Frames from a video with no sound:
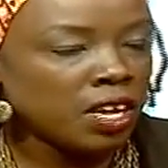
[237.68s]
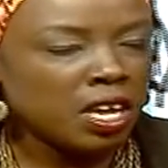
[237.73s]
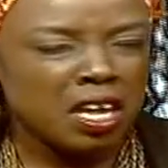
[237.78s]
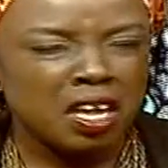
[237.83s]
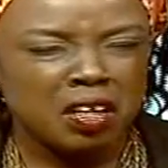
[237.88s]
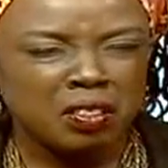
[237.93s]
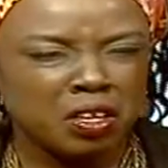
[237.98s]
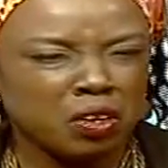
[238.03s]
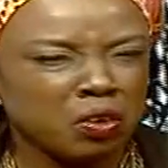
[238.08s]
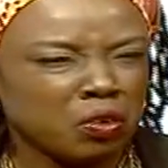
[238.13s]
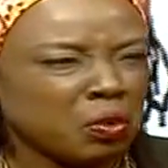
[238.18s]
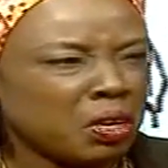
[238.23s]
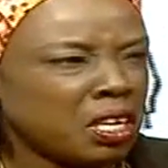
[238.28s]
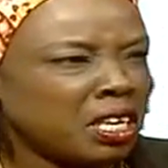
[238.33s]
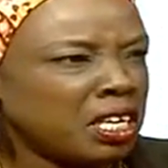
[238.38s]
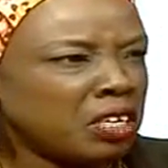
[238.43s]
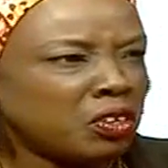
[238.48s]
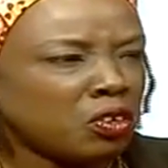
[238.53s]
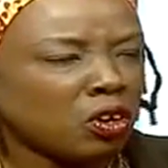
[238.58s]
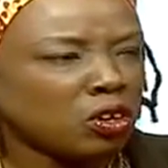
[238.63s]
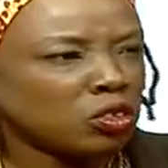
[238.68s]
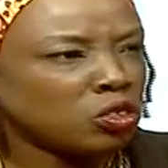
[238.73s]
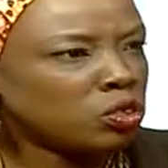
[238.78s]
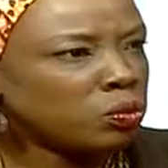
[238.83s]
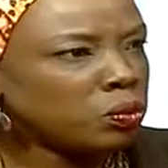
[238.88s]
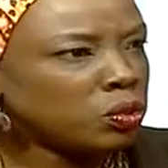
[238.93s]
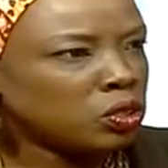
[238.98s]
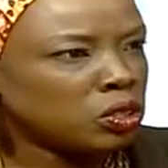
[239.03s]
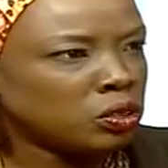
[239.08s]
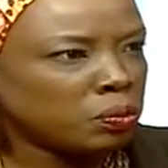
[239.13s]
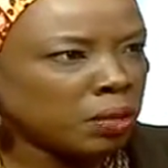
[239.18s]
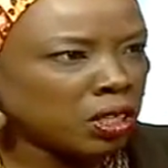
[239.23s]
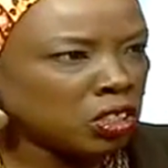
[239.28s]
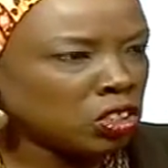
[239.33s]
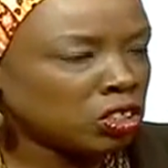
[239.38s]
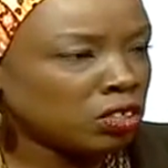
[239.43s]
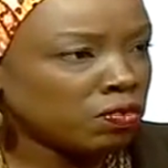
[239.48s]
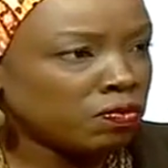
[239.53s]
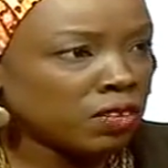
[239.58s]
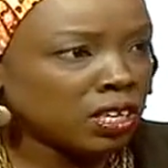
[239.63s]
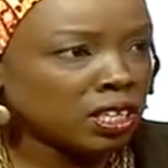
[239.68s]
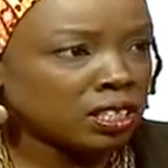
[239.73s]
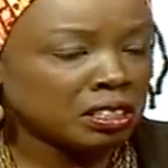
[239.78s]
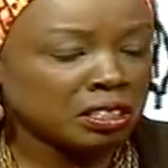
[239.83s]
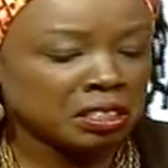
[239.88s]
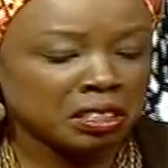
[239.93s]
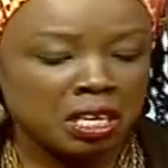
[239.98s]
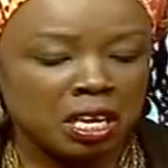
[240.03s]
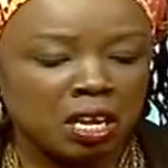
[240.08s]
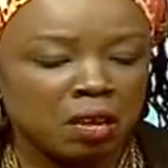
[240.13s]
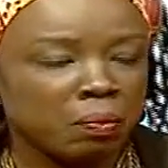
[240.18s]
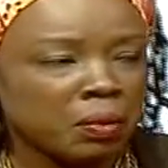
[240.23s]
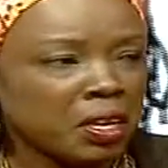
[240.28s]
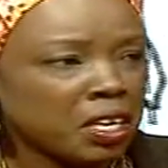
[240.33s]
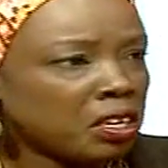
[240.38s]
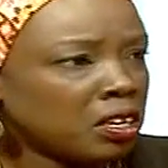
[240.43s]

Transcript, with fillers: They don't really need to contribute to pension funds. Medical